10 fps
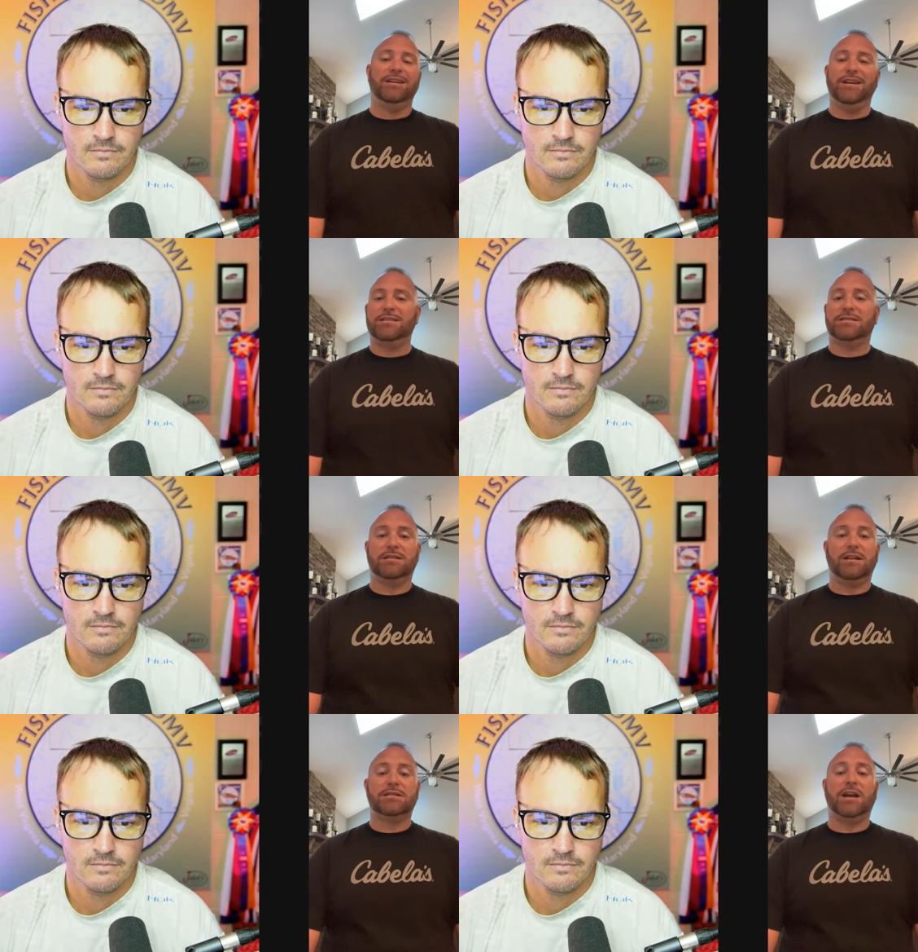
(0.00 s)
Speaker 1: that's
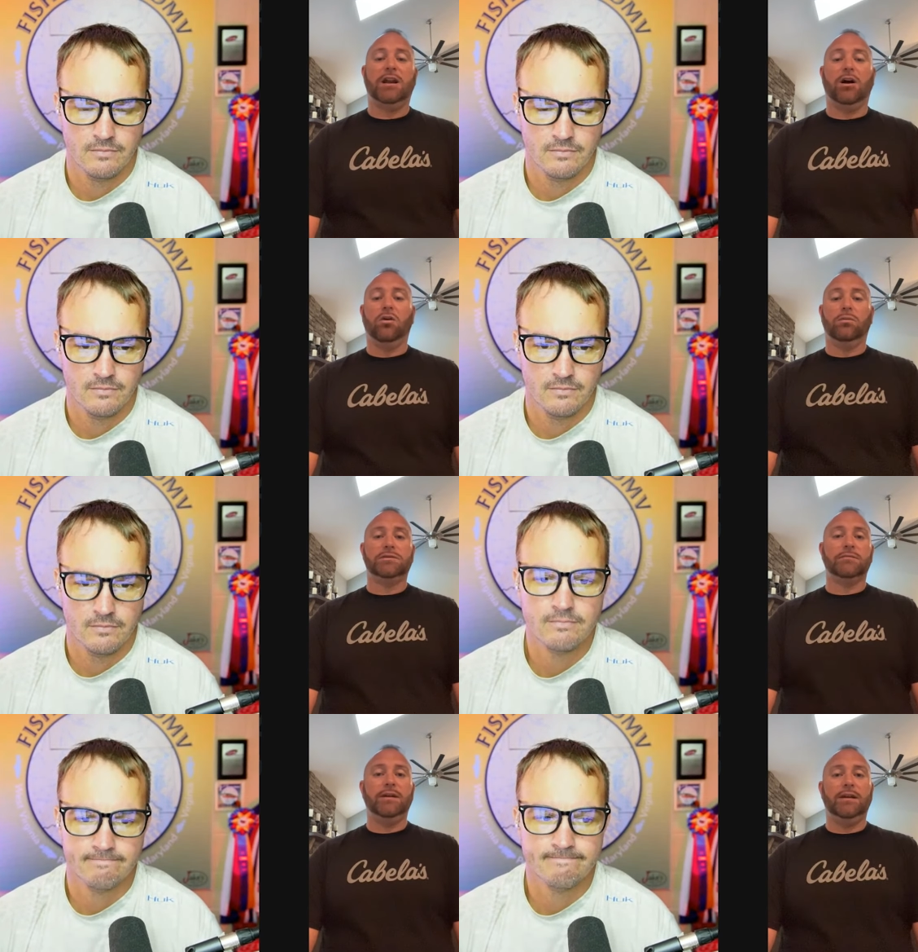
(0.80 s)
that's kind of home
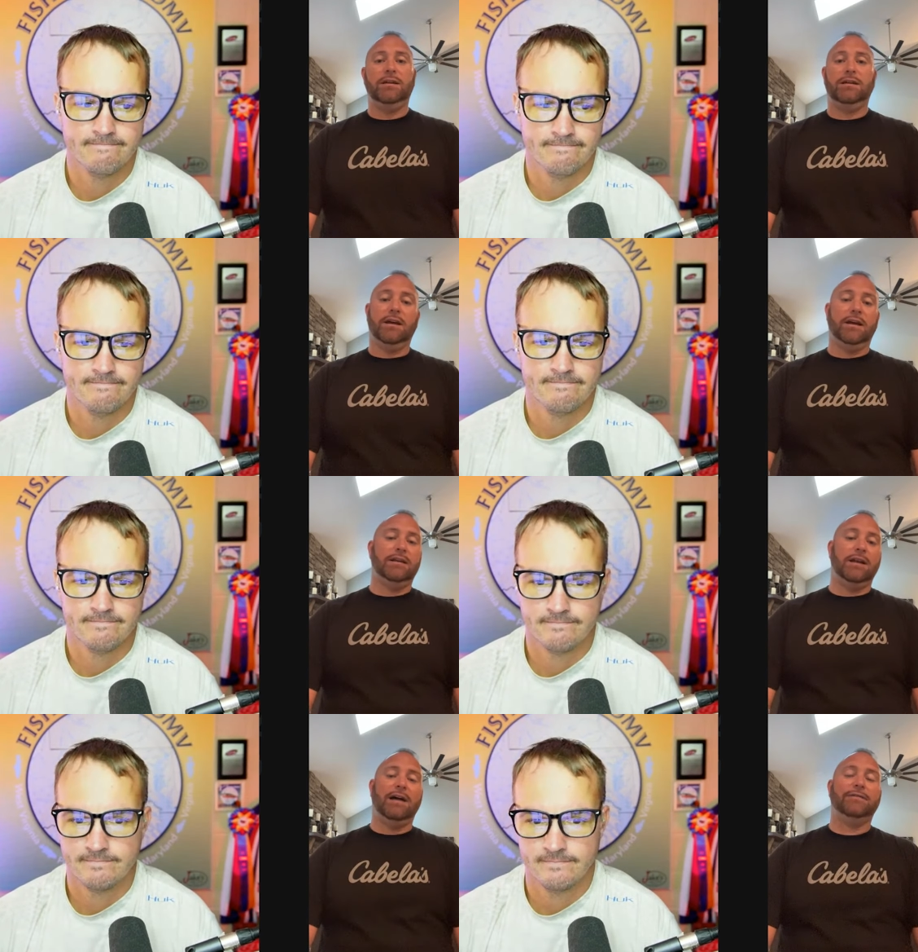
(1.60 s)
to me.
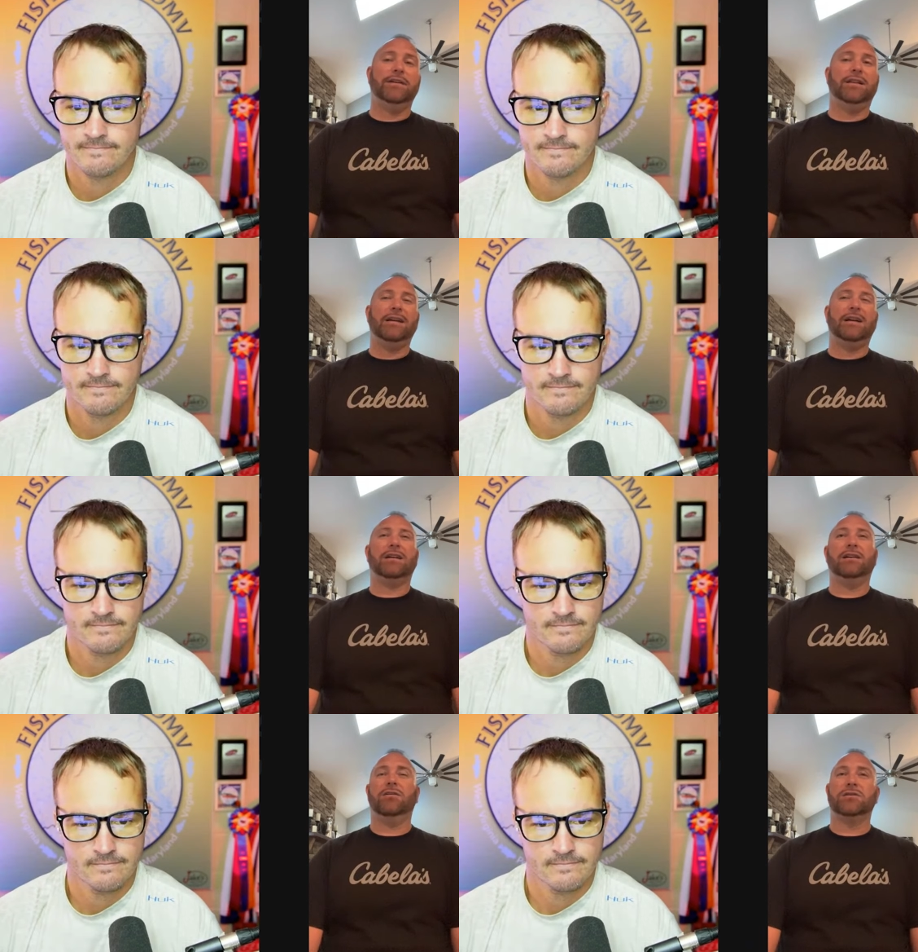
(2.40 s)
And I feel like I
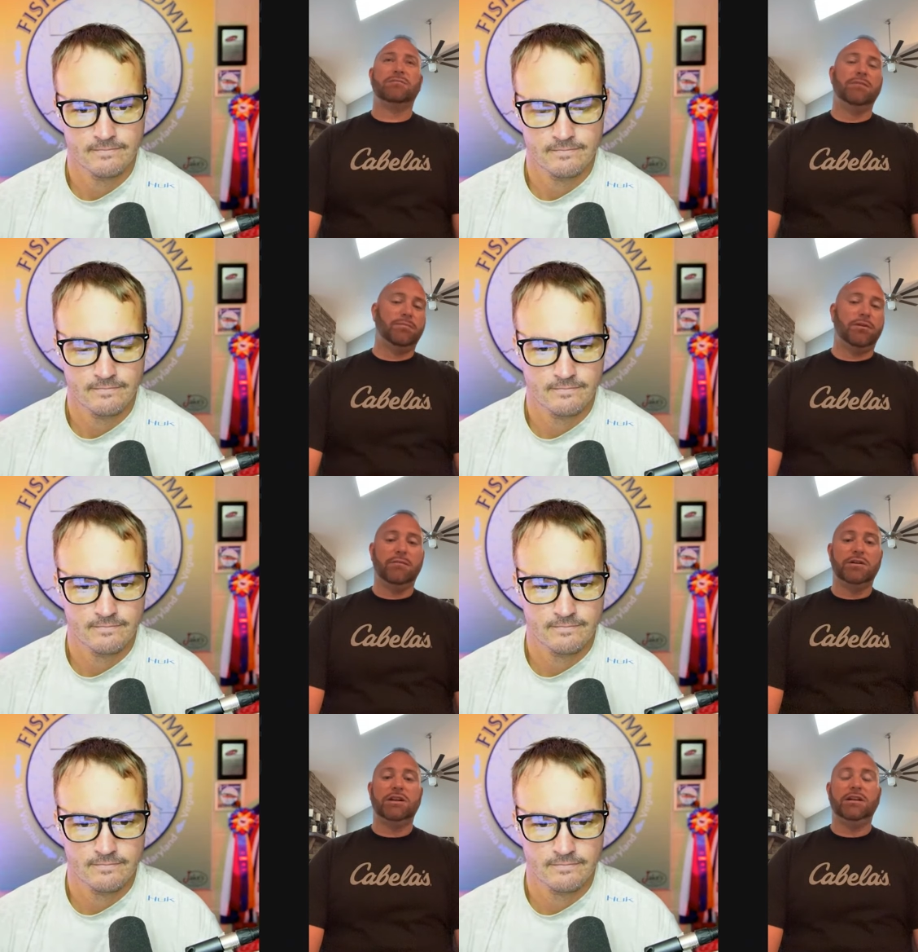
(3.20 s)
can go to Smith pretty
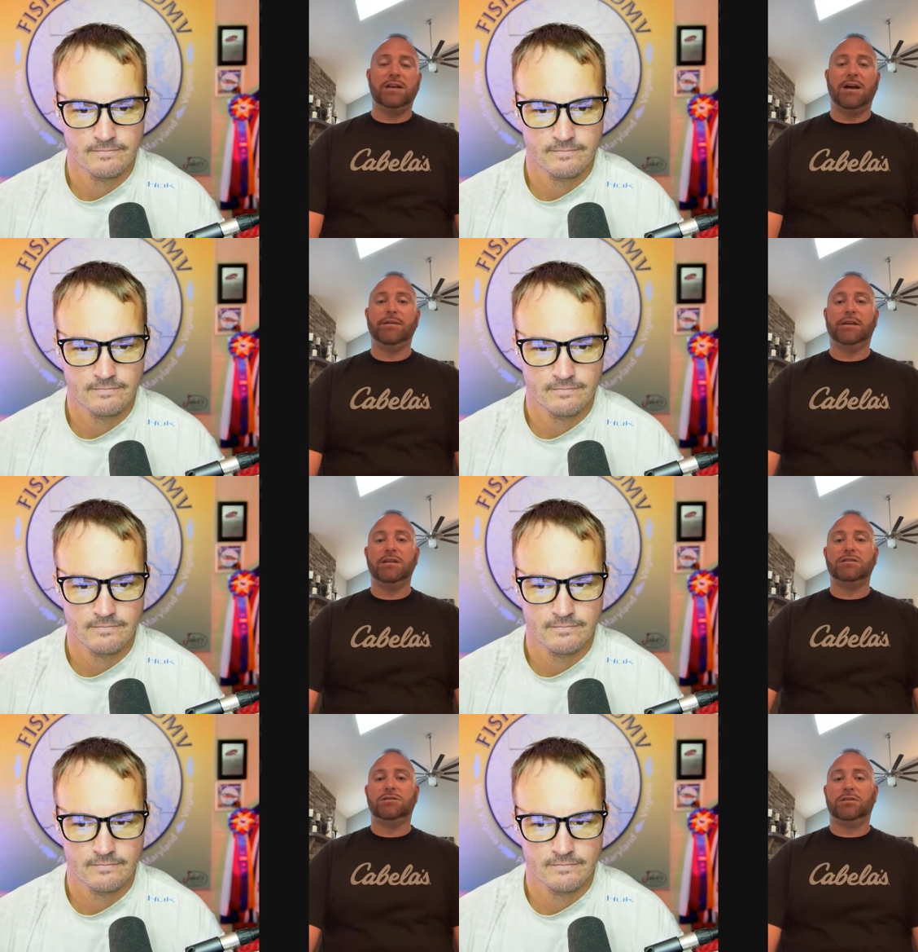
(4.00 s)
much anytime and
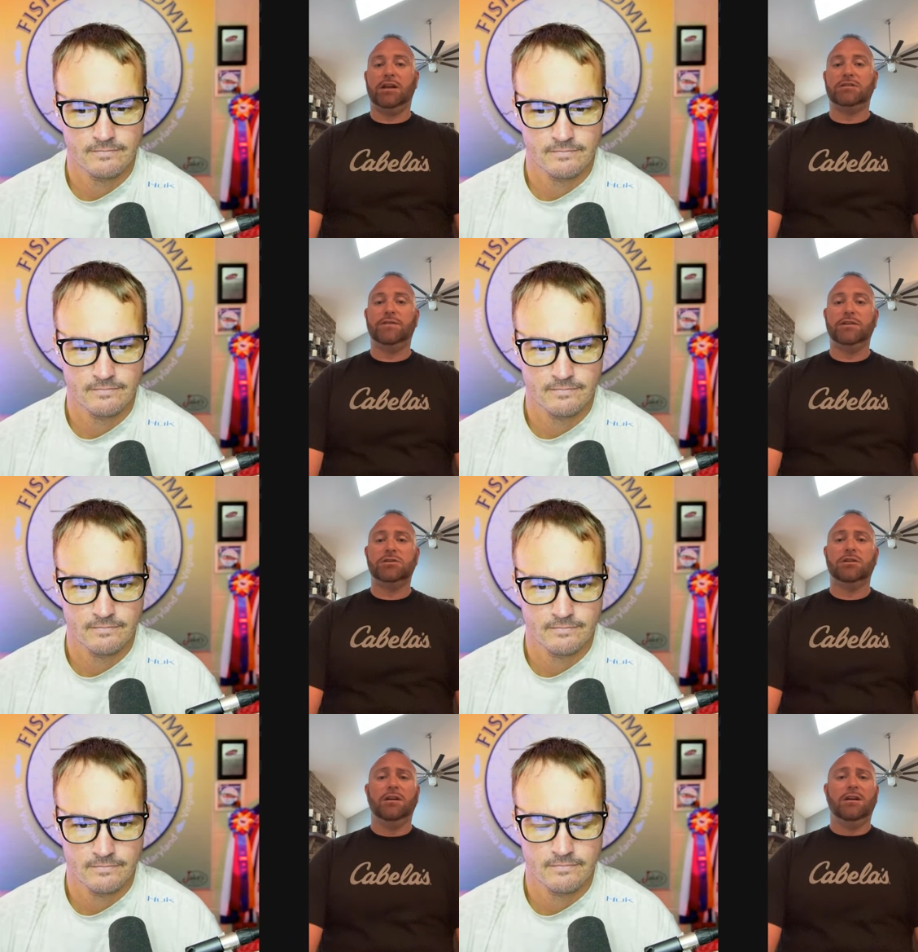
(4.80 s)
catch catch
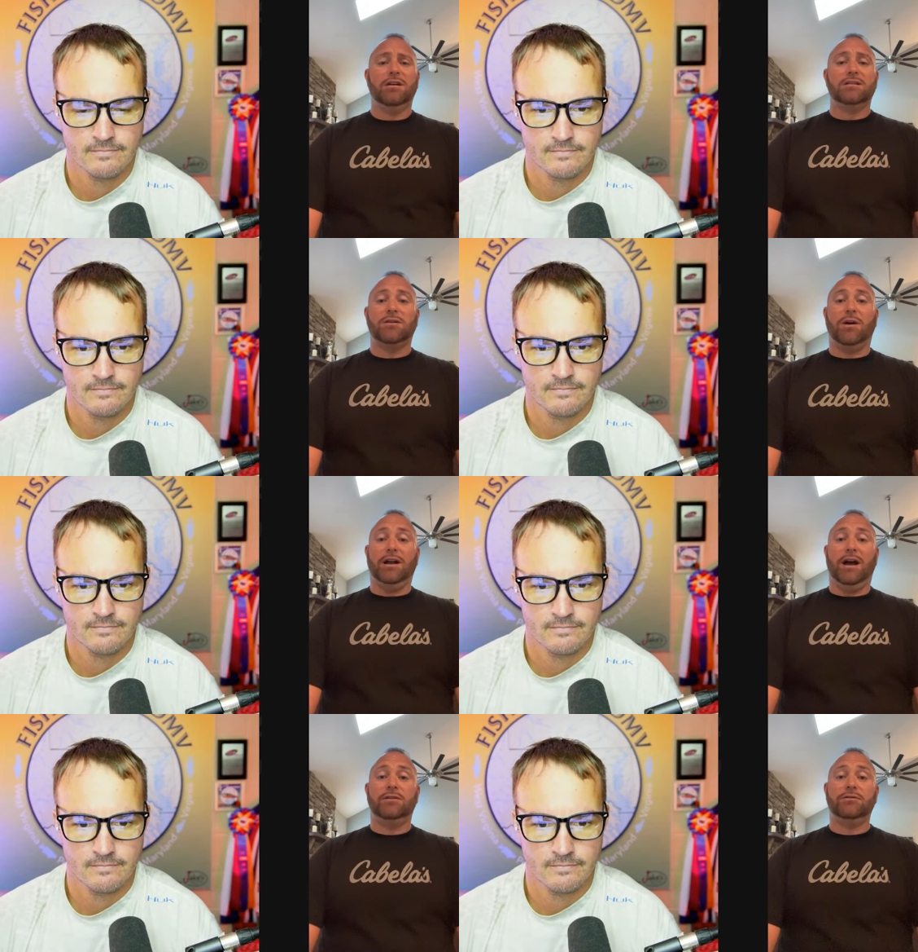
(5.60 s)
fish. So I,
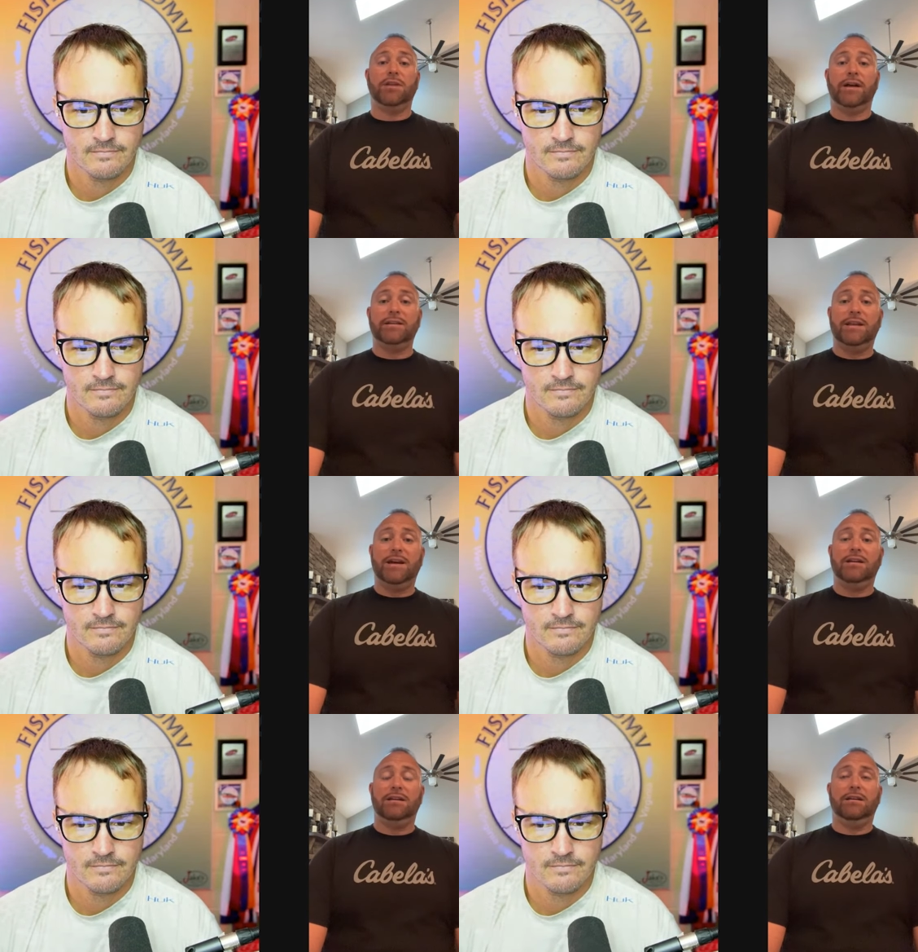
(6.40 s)
I do like
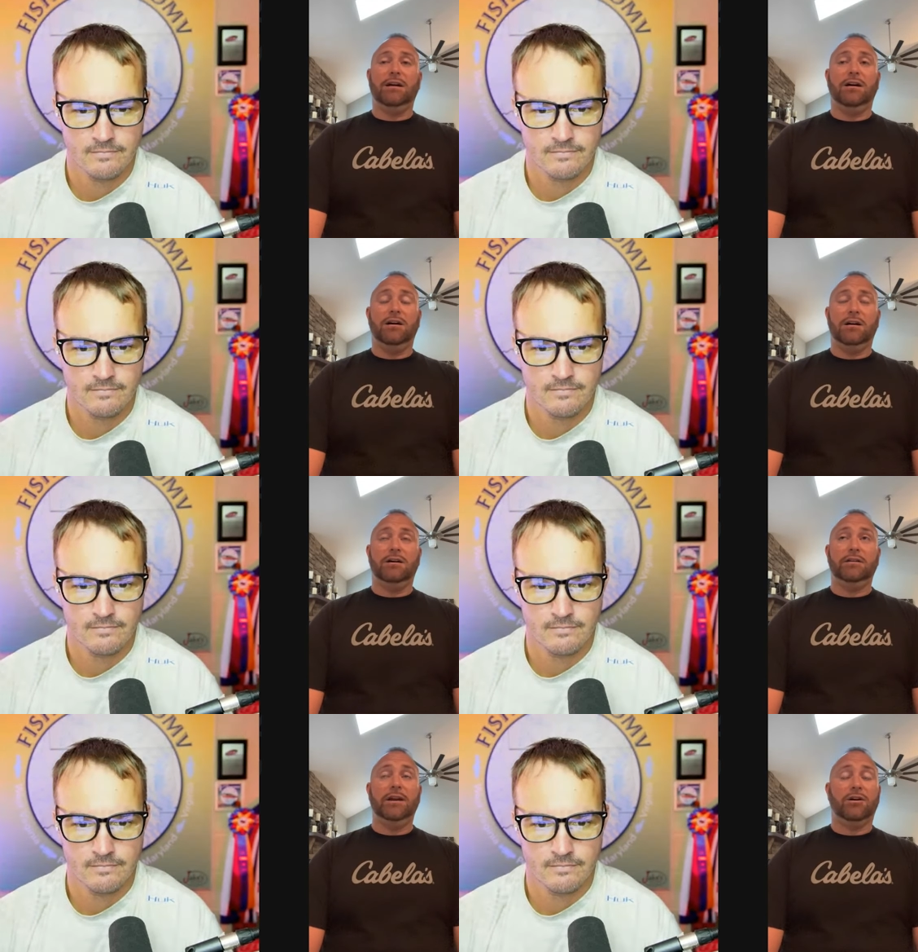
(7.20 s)
that. Uh,
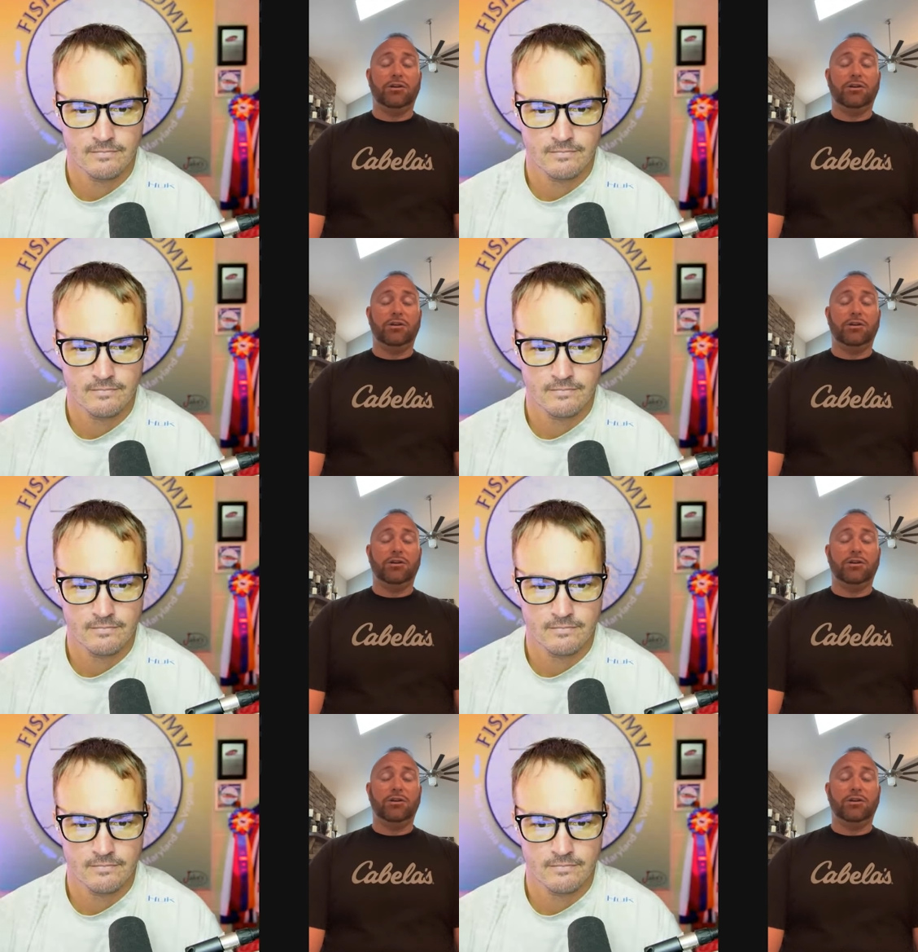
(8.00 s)
now,